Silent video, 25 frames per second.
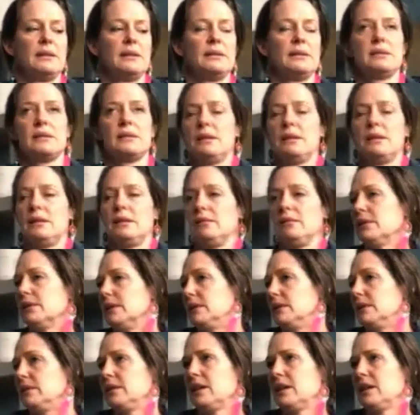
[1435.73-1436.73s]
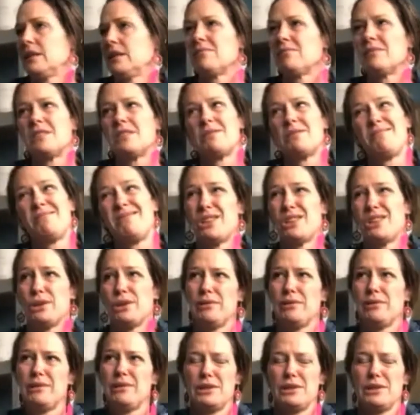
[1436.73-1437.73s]
So
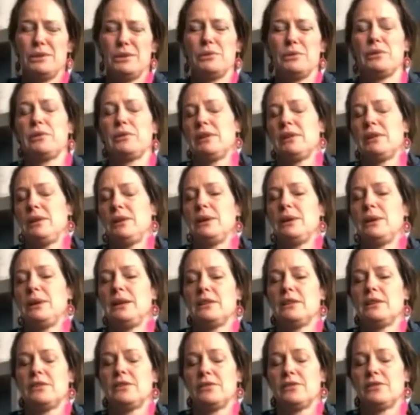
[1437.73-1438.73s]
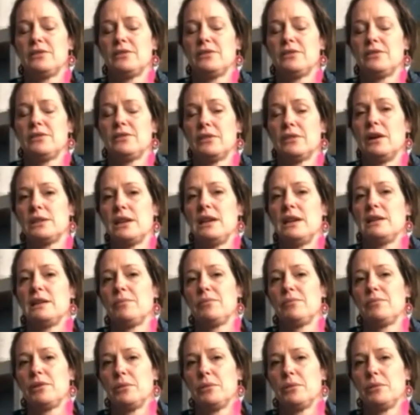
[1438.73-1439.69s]
two or 3 weeks for a whole set